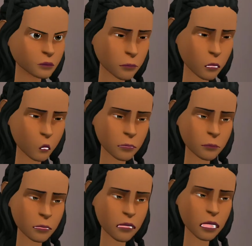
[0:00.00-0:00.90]
No,
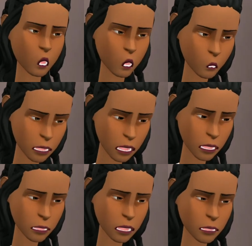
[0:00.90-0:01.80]
of course it
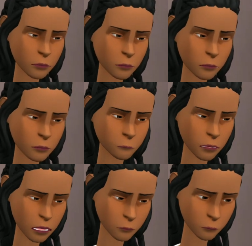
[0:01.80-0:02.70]
doesn't,
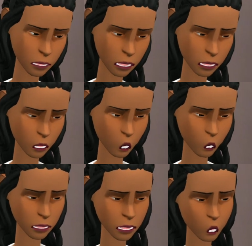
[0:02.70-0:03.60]
but I'm pretty
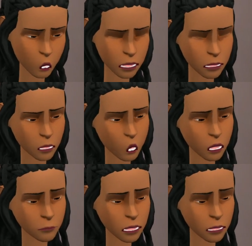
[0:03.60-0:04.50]
sure that you're just
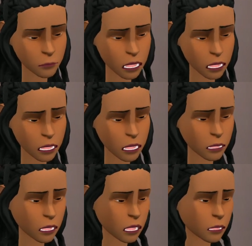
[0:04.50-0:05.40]
gonna make me take the
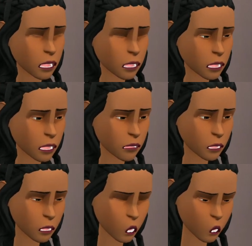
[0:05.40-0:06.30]
stairs instead of
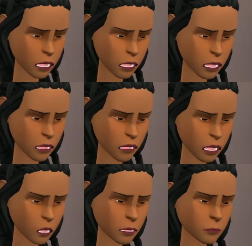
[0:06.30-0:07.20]
going on the
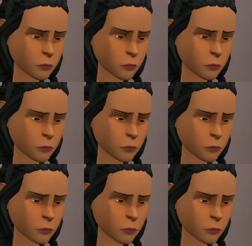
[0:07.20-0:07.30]
elevator.